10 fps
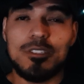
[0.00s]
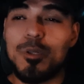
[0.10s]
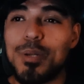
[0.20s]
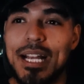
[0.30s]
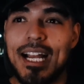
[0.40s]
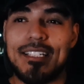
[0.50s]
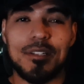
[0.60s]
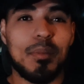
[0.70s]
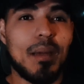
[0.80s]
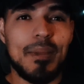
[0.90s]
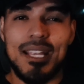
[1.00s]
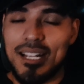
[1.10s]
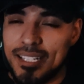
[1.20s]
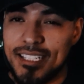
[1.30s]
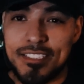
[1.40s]
doing what i gotta do i'm not making
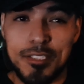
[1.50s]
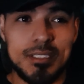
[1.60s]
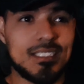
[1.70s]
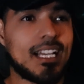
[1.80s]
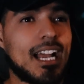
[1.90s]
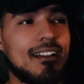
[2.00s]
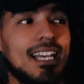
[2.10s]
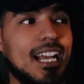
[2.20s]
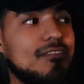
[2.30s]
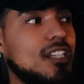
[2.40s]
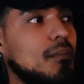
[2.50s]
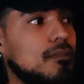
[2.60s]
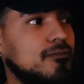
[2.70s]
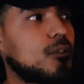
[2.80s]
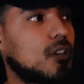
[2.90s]
any excuses like I, like i've done
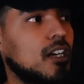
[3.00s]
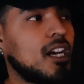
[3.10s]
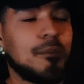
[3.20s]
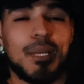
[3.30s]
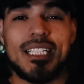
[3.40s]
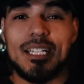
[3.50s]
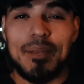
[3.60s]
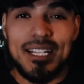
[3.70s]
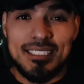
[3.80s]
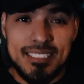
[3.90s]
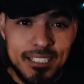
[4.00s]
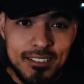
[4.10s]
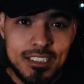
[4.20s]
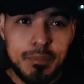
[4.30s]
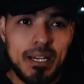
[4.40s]
before because i'm getting
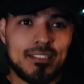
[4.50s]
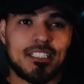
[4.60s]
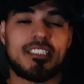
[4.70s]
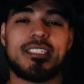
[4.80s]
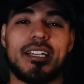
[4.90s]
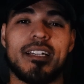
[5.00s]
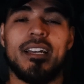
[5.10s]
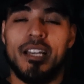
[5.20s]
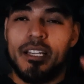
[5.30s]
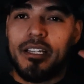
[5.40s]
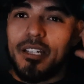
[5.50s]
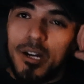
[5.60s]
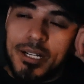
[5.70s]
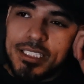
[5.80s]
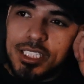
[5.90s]
serious about this shit you
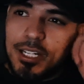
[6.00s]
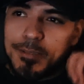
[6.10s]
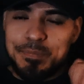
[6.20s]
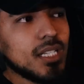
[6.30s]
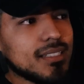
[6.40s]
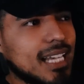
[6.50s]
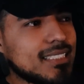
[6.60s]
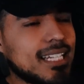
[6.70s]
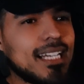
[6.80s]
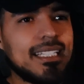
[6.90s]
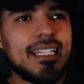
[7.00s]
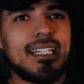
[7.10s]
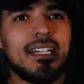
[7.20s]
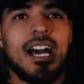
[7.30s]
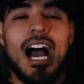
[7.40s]
know and so that's the idea